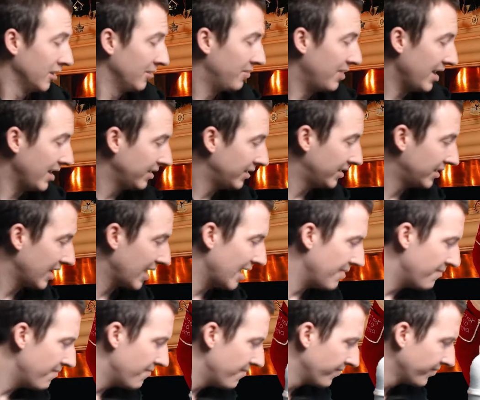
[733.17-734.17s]
But
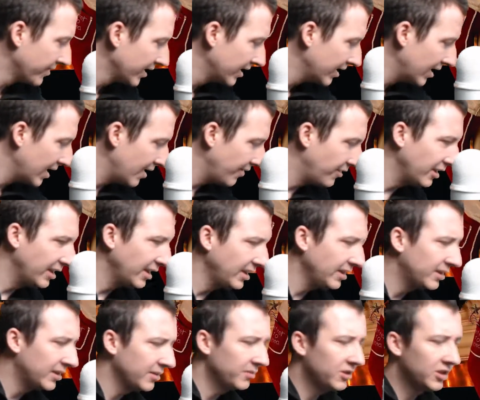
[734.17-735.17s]
if you
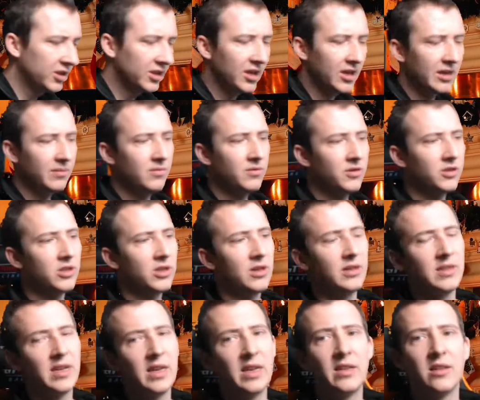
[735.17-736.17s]
need some time to
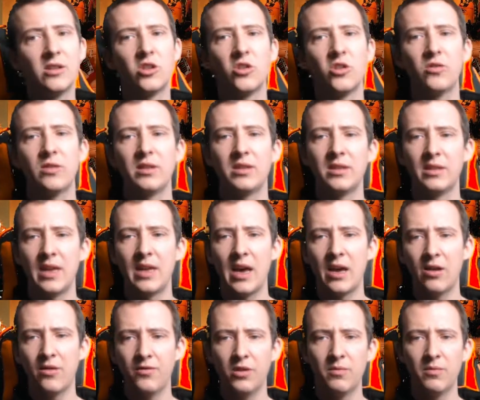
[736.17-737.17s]
take the stress
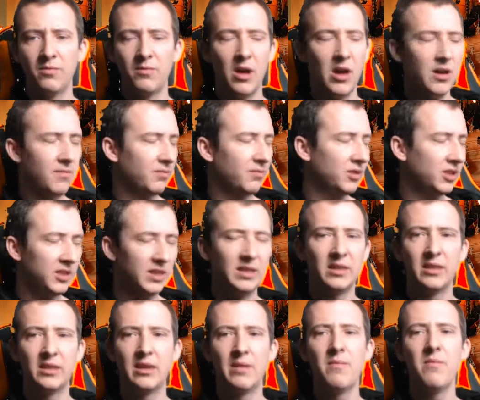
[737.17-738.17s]
out of your
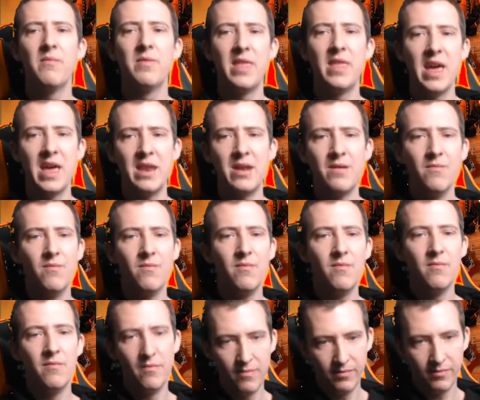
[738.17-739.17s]
system, then
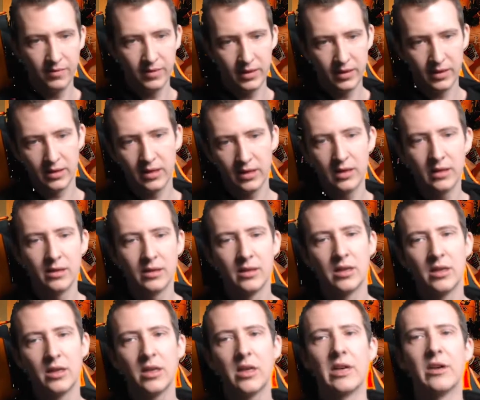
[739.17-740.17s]

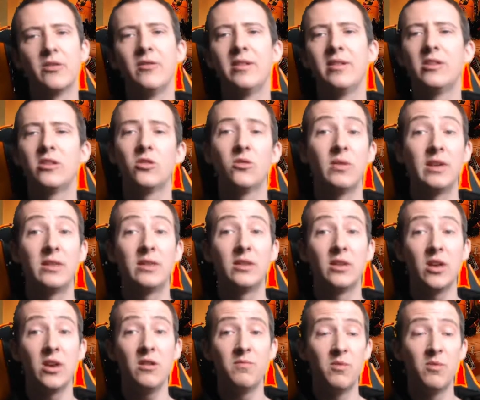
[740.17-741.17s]
colouring is the way to
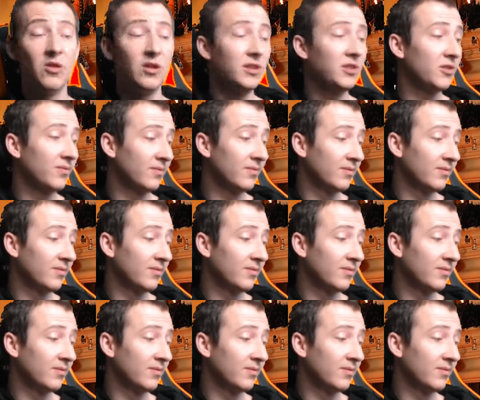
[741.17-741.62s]
go, boys.